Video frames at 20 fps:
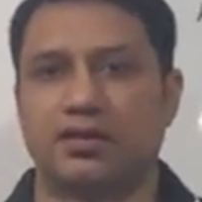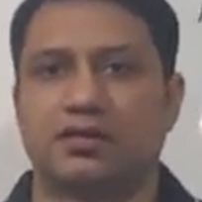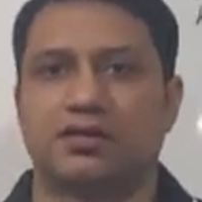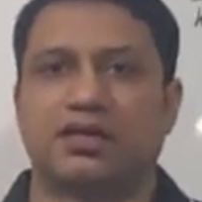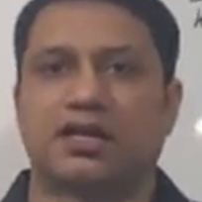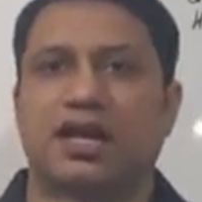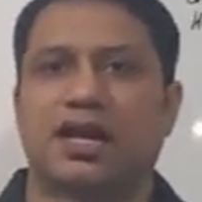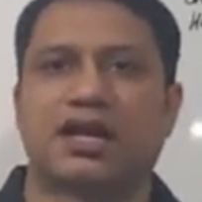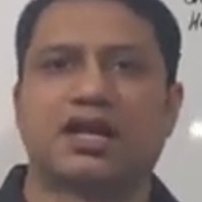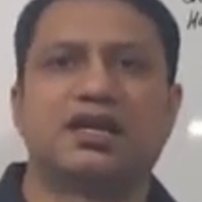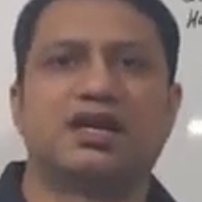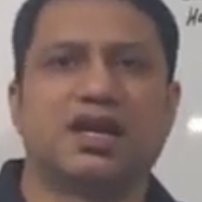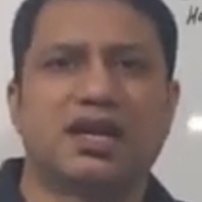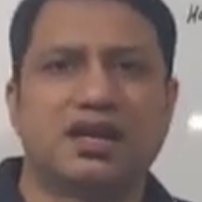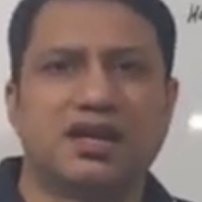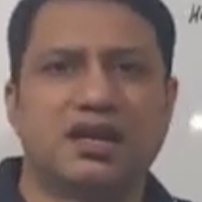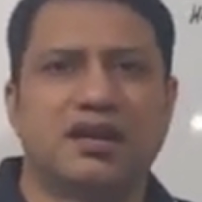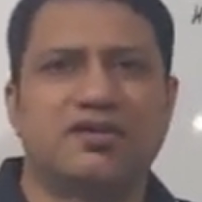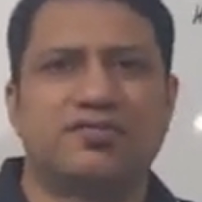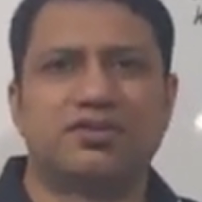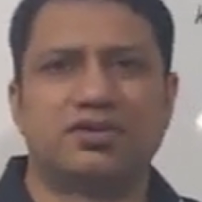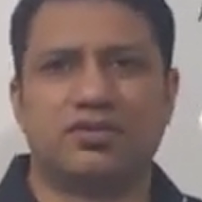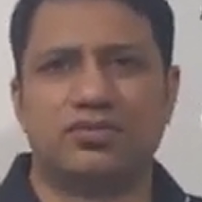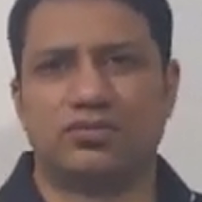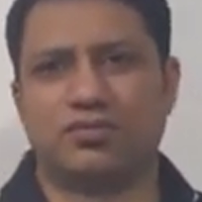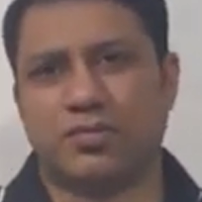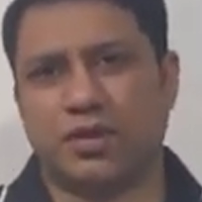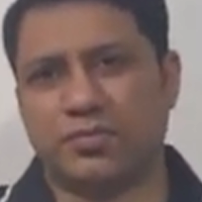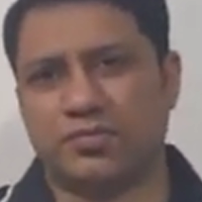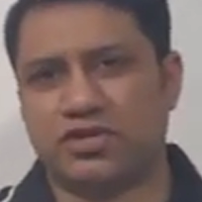then I can take an
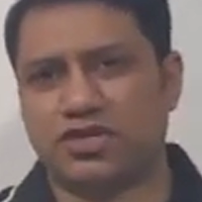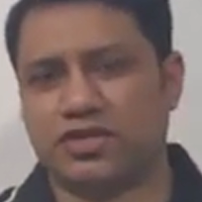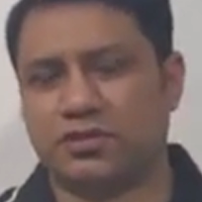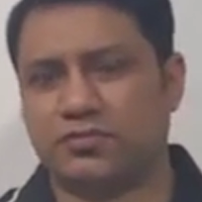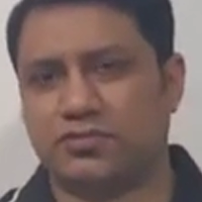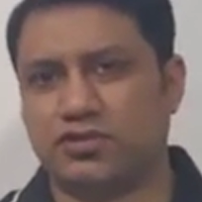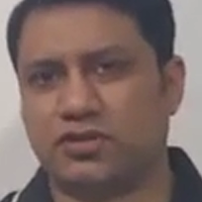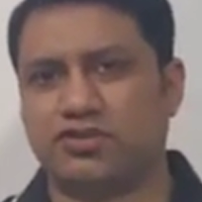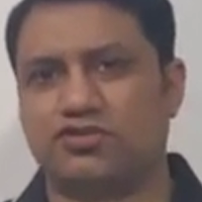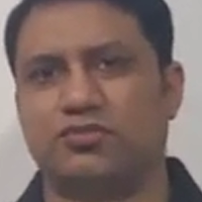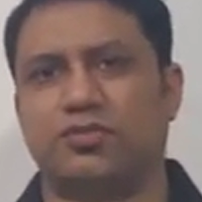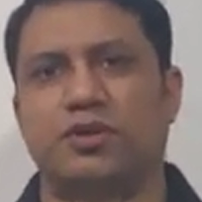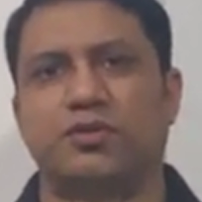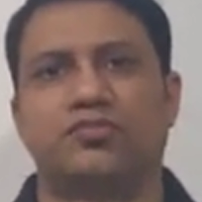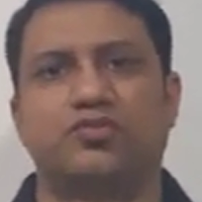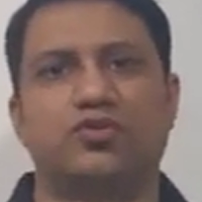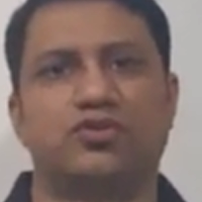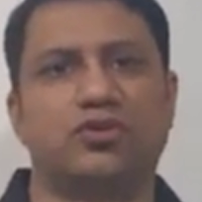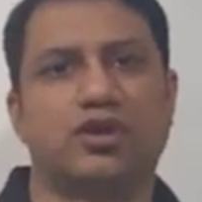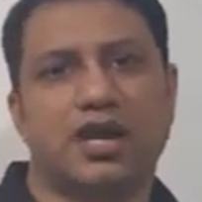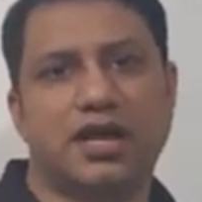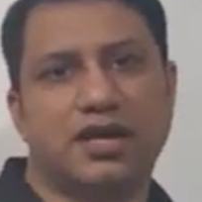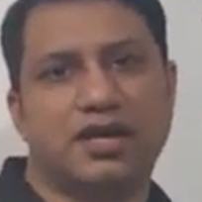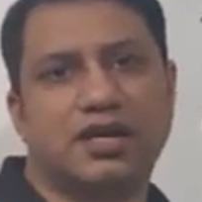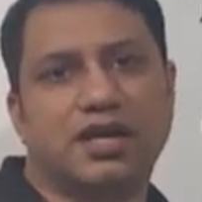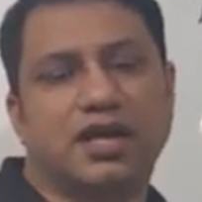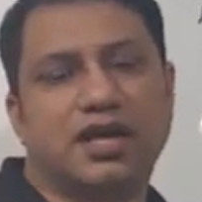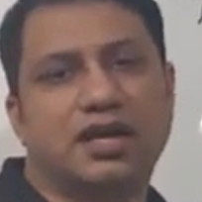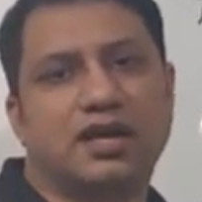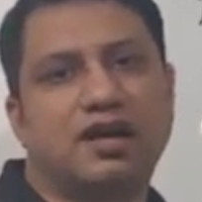afternoon membership to the swimming pool, or I
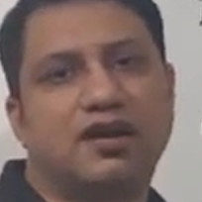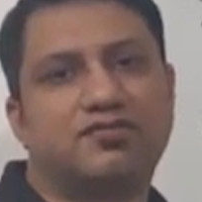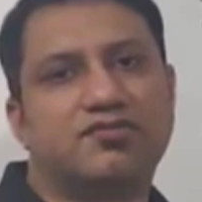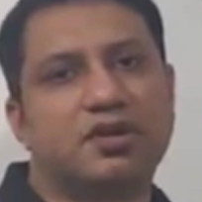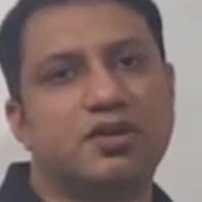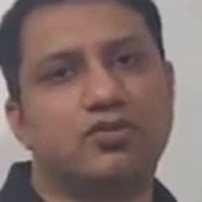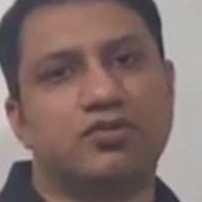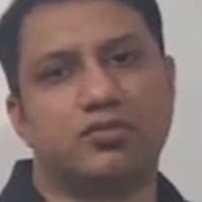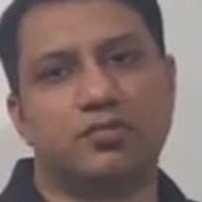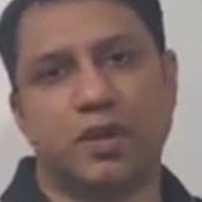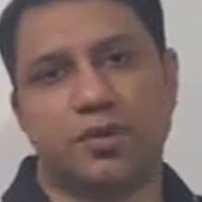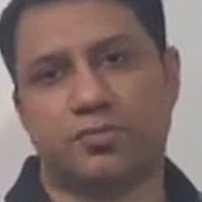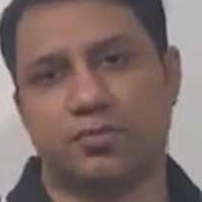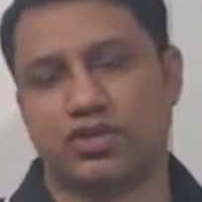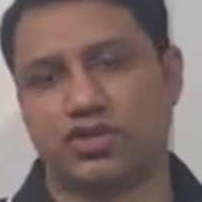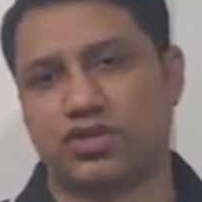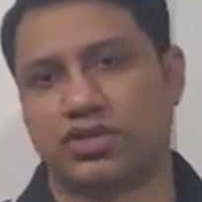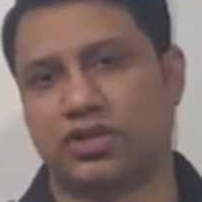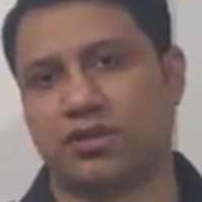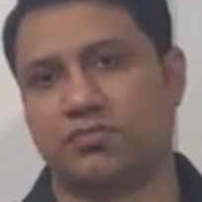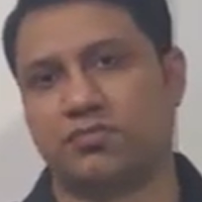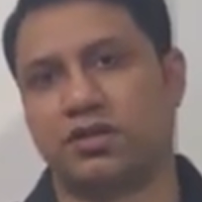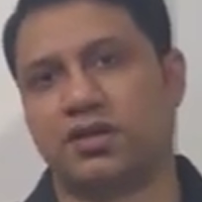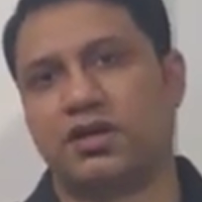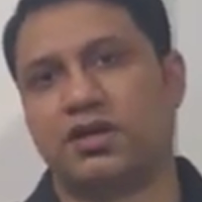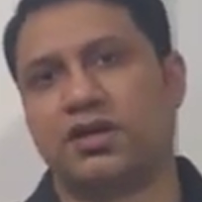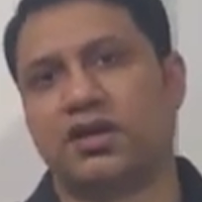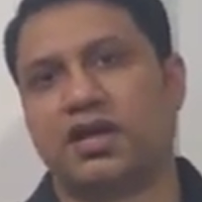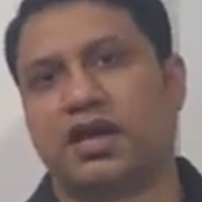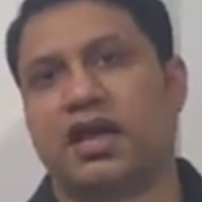can take an afternoon membership
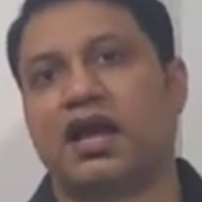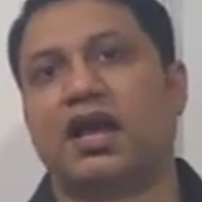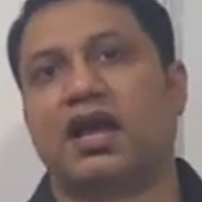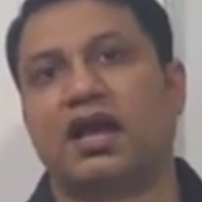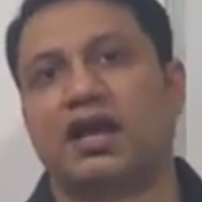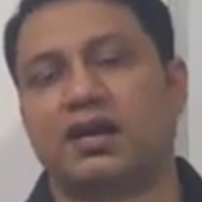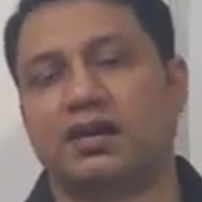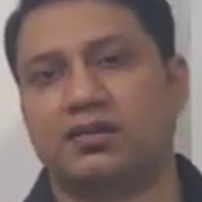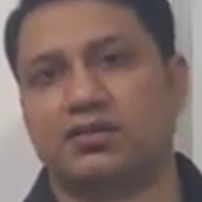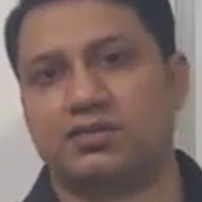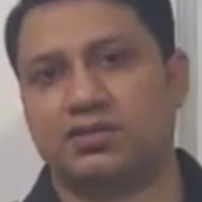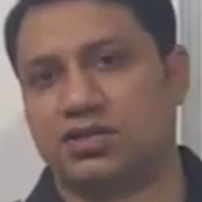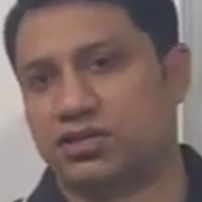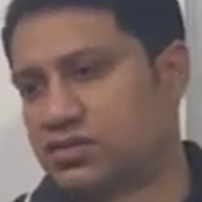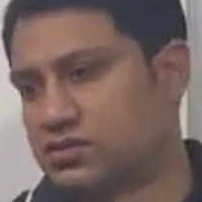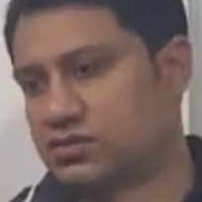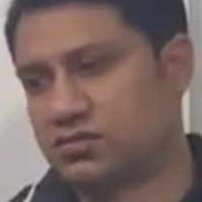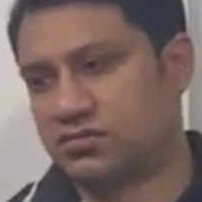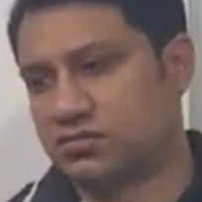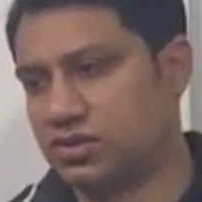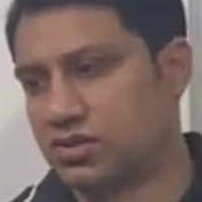and just